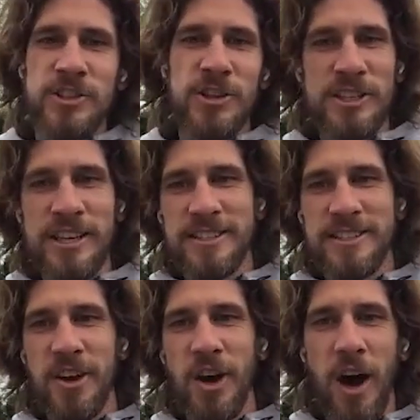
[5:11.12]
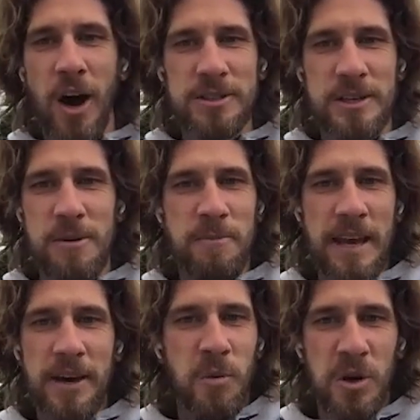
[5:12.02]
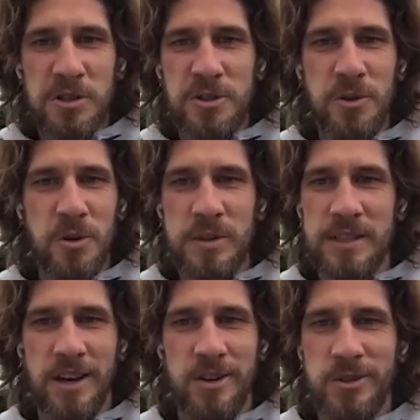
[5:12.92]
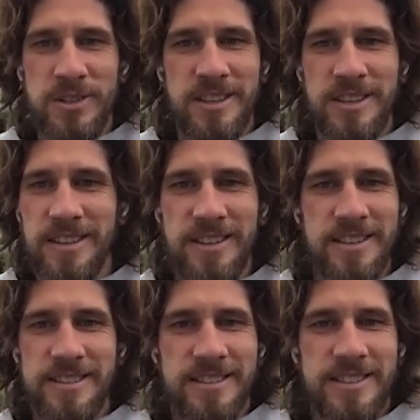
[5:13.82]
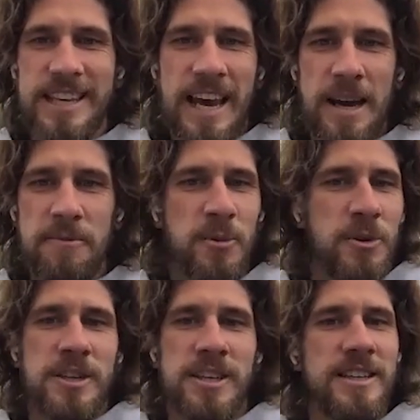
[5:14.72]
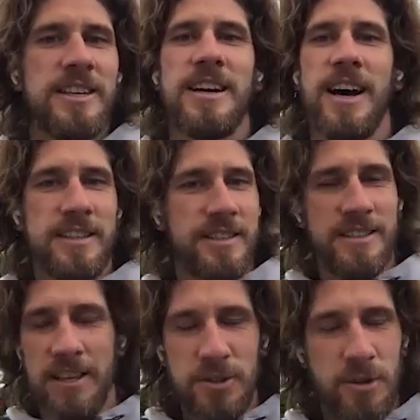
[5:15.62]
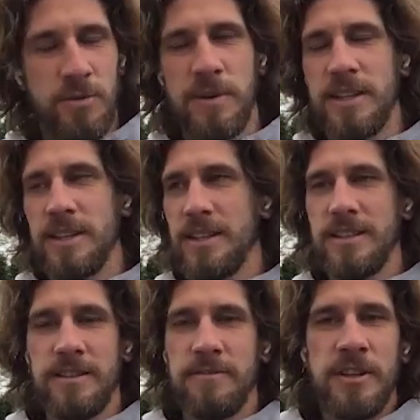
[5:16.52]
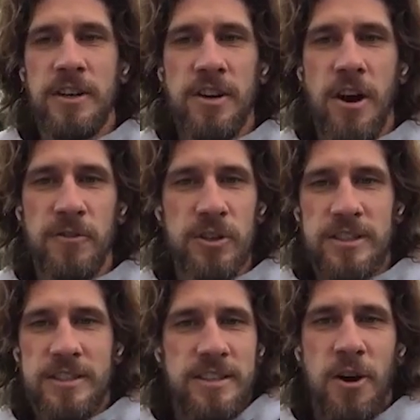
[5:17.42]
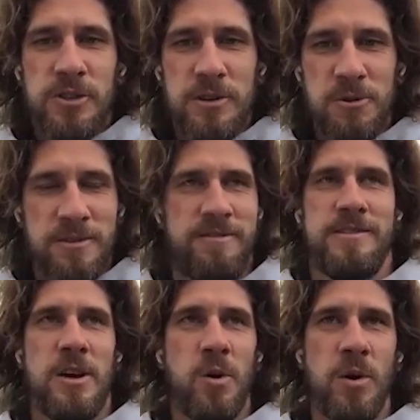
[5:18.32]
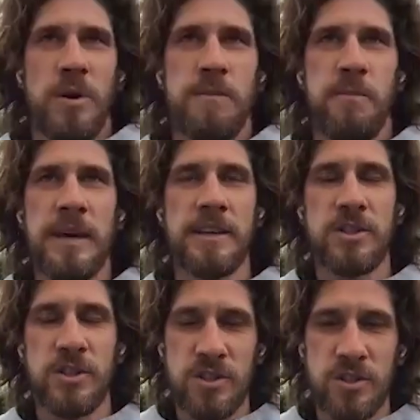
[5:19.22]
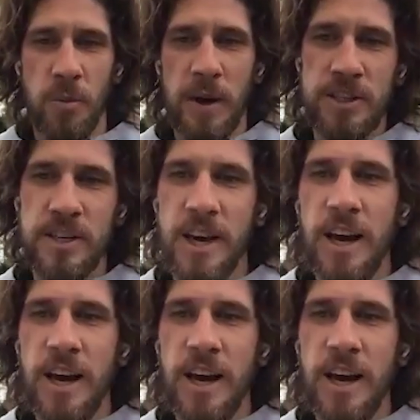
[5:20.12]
30 years ago, how they were playing World Tour without Skype or other like Zoom and video conference, how they were being so much